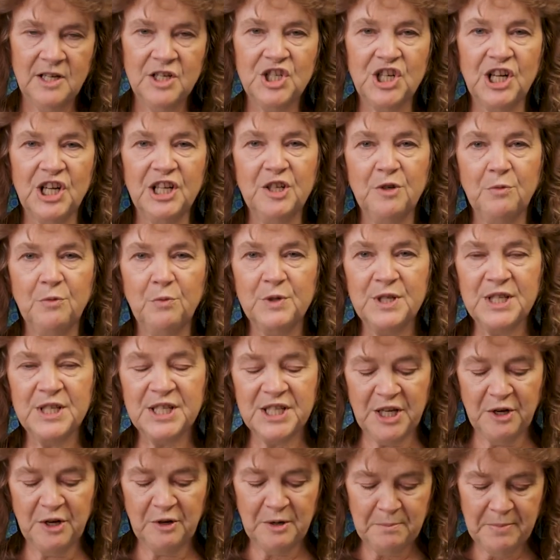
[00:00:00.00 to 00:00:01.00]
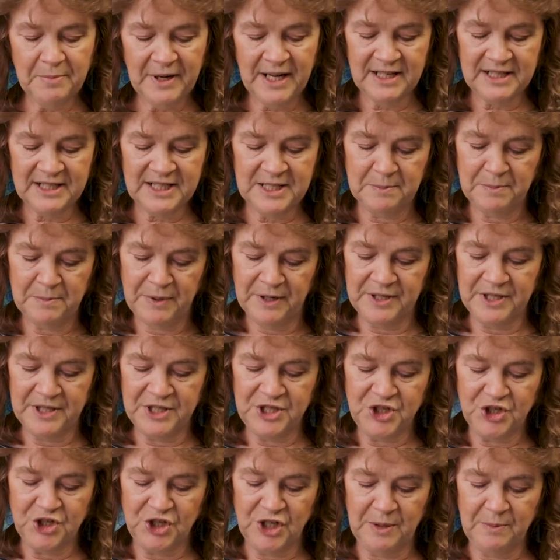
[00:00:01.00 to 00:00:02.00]
Jacob was so impacted by
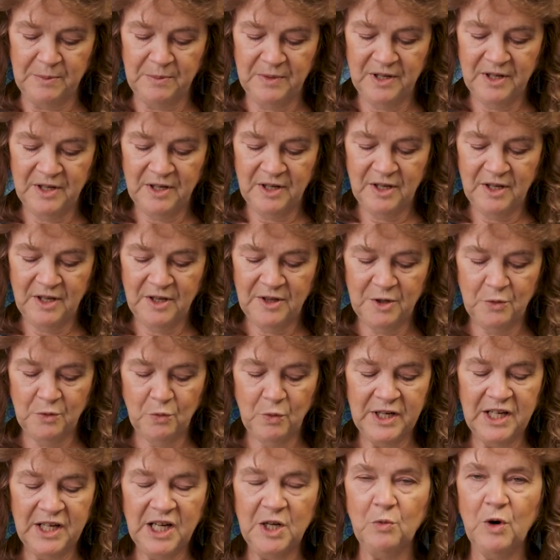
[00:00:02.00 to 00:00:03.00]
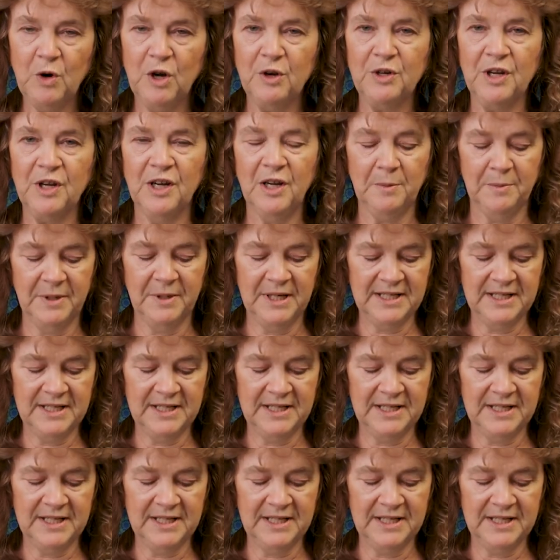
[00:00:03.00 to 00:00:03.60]
this dream that when he woke up,